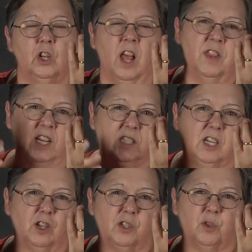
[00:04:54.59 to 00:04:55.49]
And they
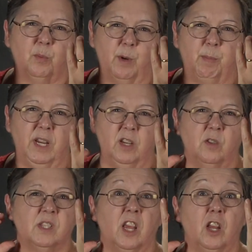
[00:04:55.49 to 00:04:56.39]
start to repeat.
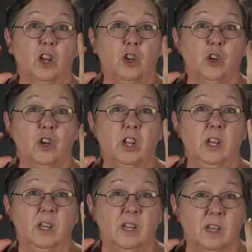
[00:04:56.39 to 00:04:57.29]
You say, good,
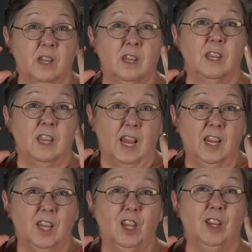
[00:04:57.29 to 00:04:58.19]

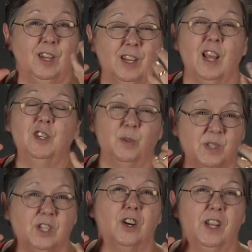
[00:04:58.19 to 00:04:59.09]
and you
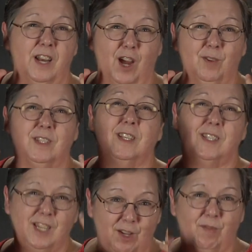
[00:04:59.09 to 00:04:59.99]
start it out to
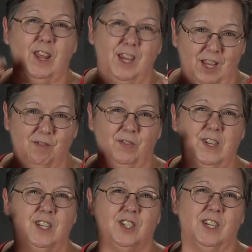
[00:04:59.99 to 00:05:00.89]
see if they can
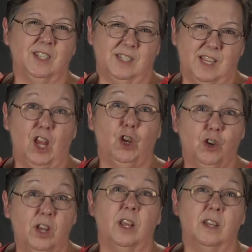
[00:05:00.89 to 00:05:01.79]
finish it and say,
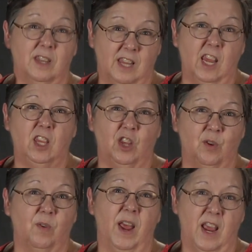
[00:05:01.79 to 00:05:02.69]
good, thank
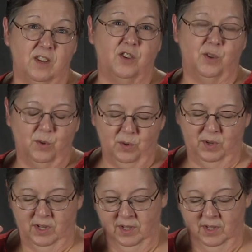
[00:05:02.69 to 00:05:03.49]
you, and you?